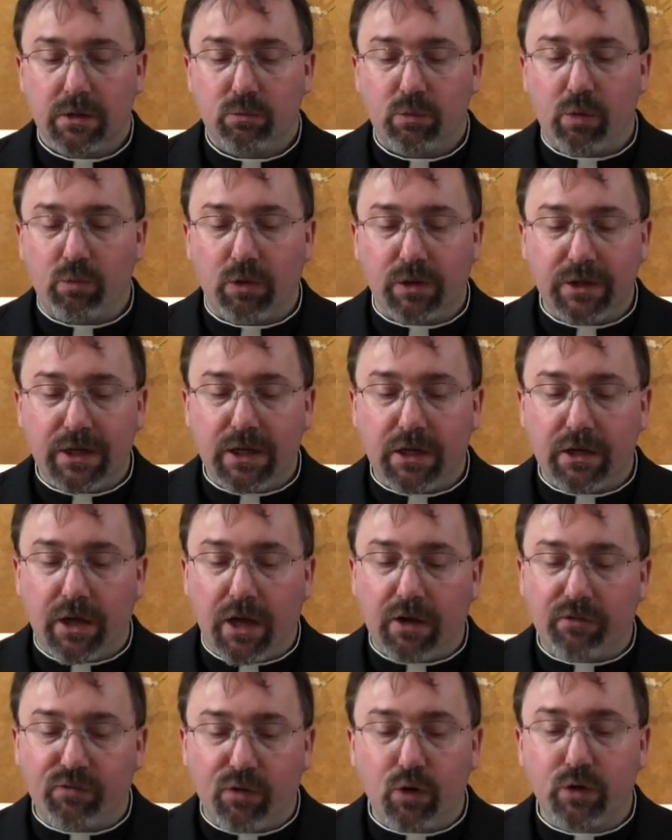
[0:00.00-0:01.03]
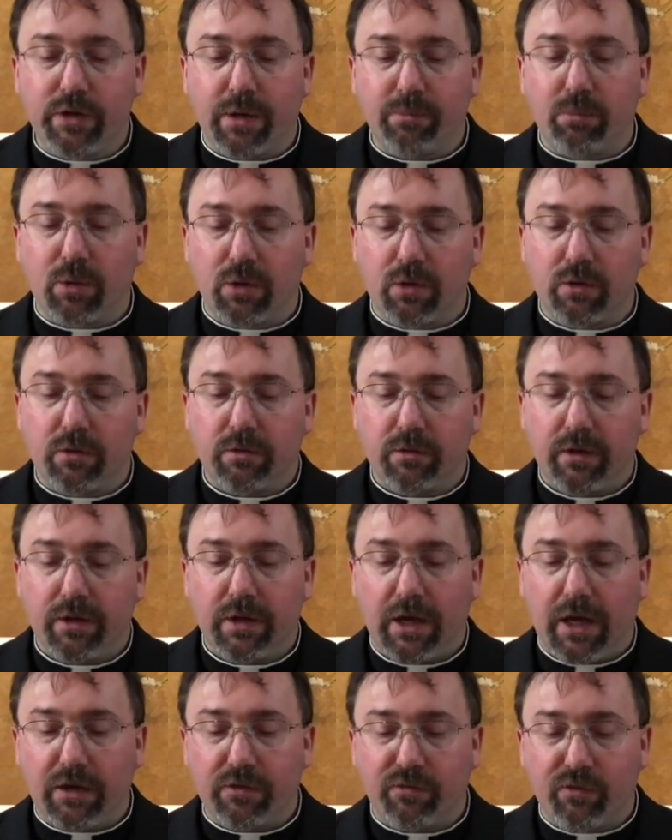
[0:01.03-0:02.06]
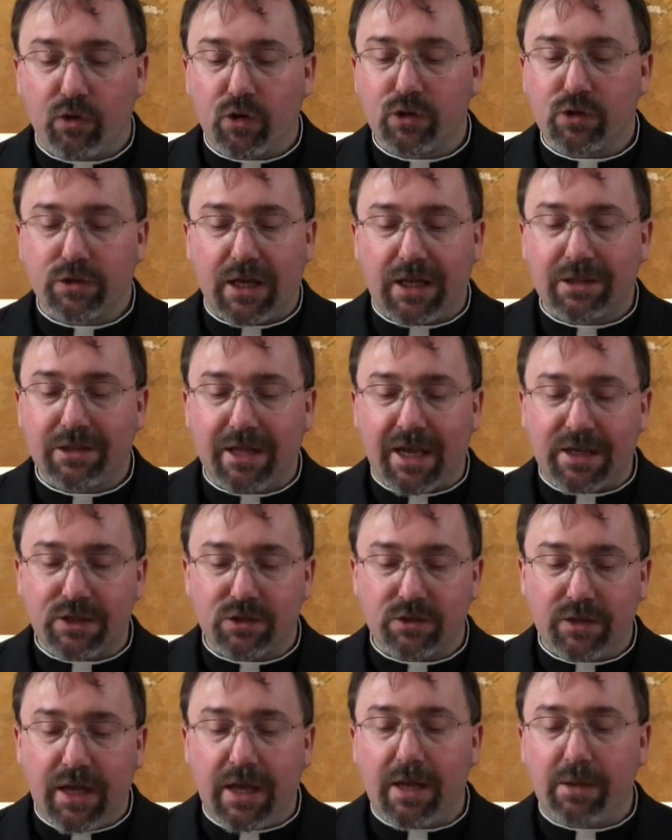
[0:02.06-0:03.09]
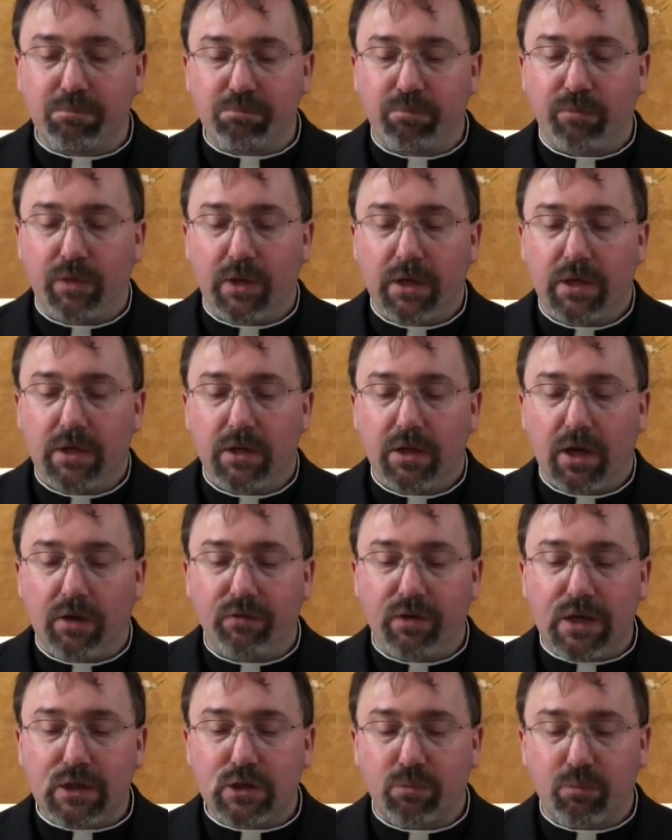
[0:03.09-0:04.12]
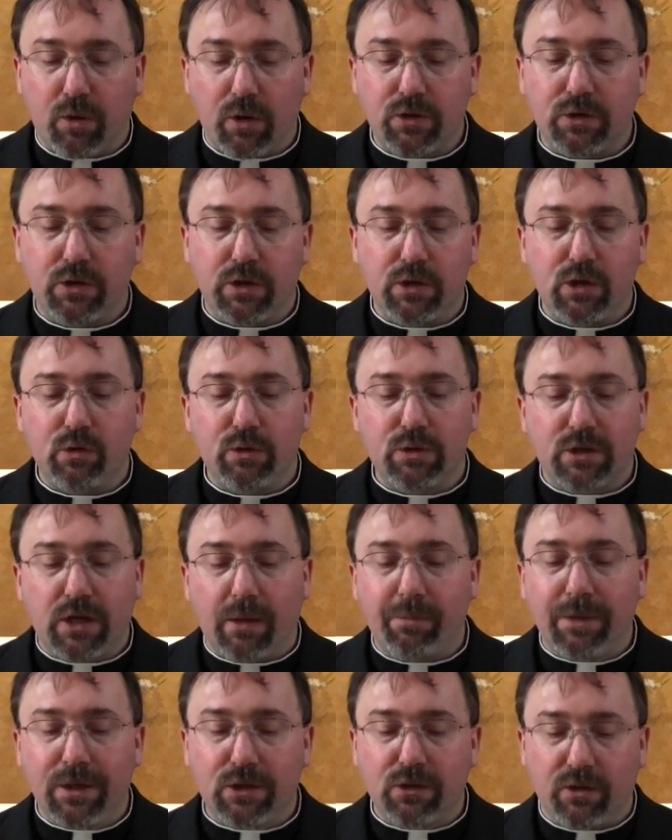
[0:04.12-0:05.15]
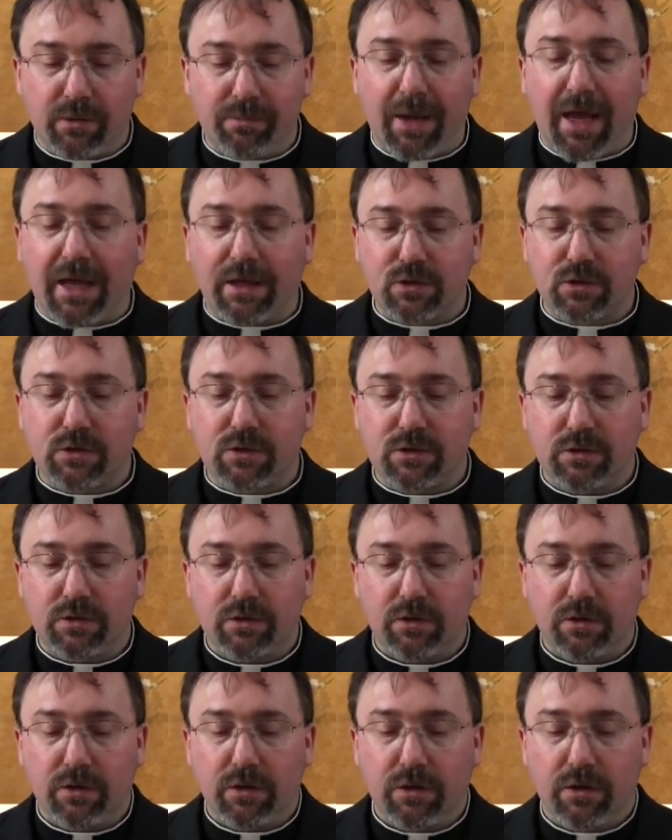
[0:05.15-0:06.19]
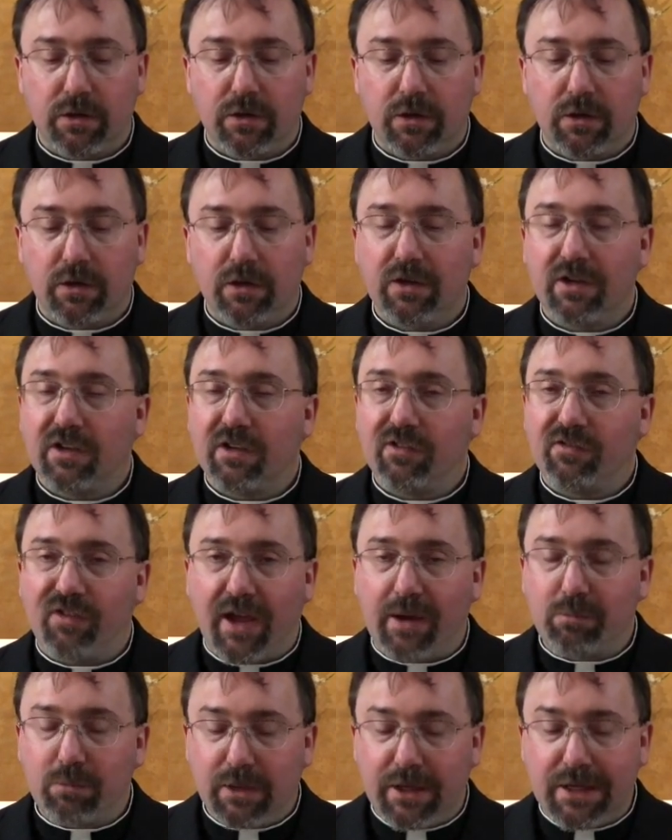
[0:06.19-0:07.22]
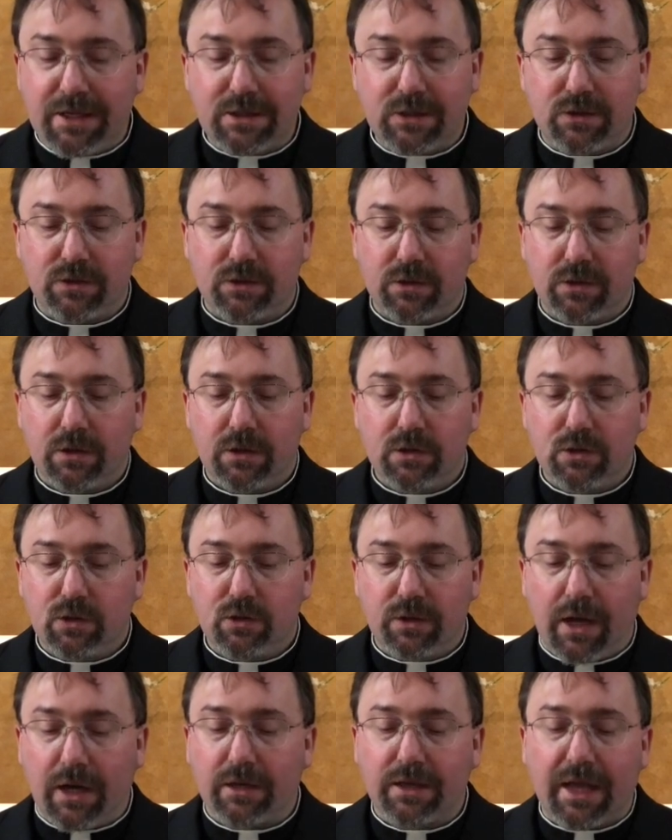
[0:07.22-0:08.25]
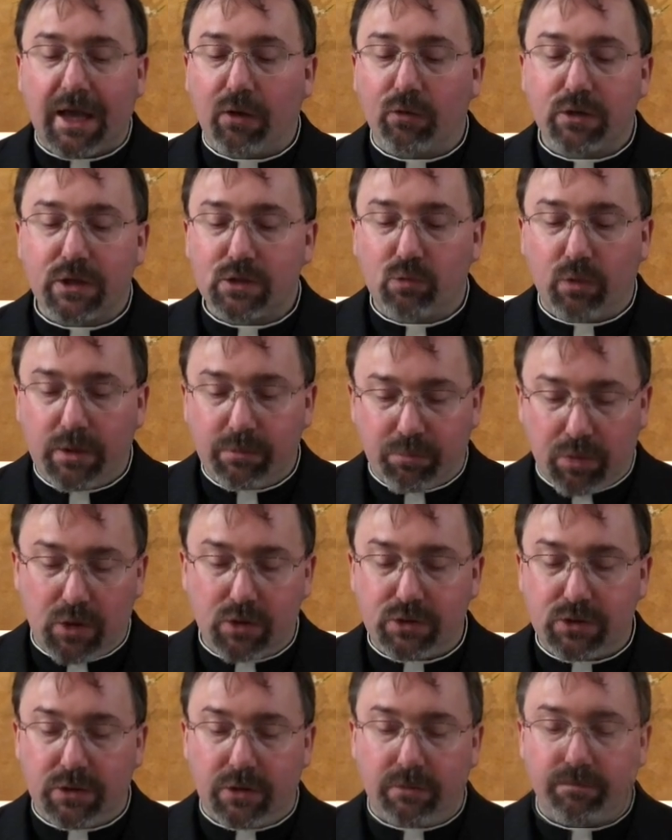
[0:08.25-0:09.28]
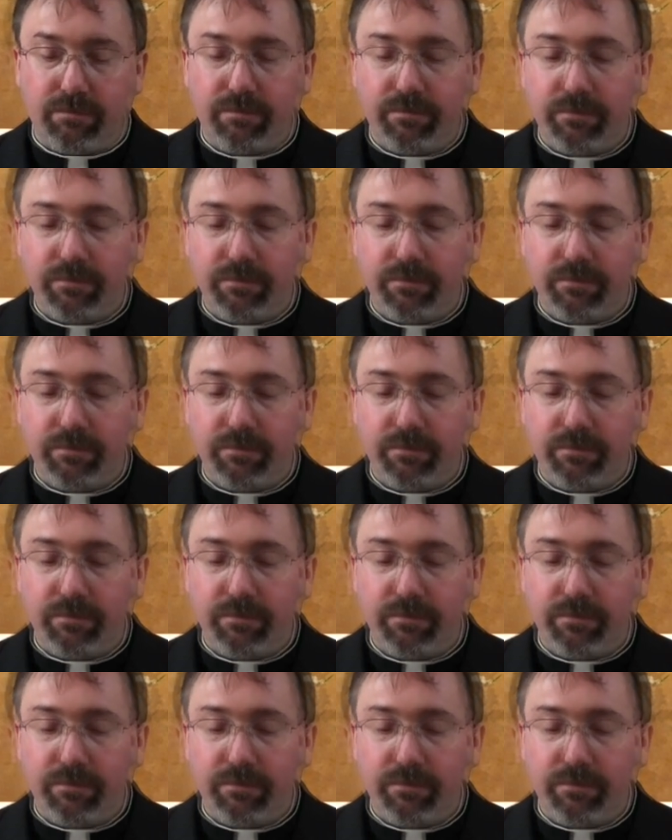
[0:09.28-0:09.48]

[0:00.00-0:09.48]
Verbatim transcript: We will need a phone number and first and last name of each person who is coming to the Mass. Families do not count as one person.